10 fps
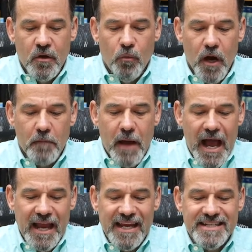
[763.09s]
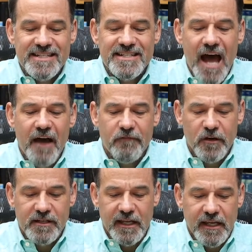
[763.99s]
whereby its
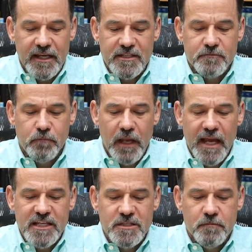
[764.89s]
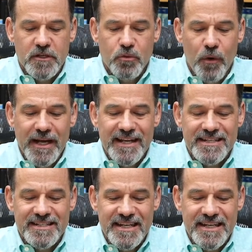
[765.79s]
sovereignty is placed between its